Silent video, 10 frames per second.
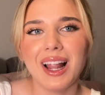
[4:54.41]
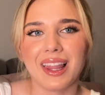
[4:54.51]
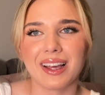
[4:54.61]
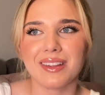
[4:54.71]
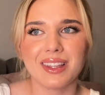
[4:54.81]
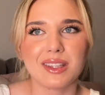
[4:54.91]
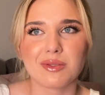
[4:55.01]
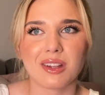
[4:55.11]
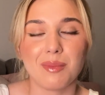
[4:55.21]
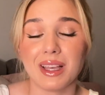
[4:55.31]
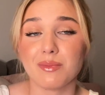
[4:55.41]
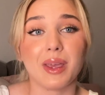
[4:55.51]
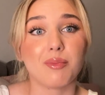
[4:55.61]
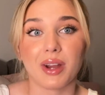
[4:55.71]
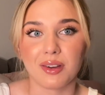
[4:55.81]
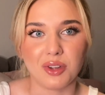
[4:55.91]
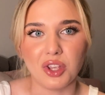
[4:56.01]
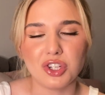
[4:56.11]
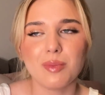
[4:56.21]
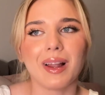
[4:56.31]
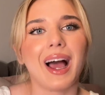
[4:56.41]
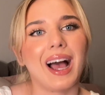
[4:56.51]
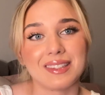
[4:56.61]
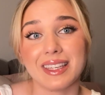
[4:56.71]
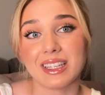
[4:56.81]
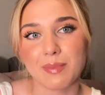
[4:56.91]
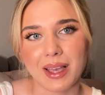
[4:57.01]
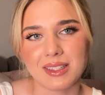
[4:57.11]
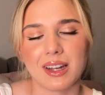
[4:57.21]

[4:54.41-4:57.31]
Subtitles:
Like, I don't think this was going to be his big break on YouTube as he expected.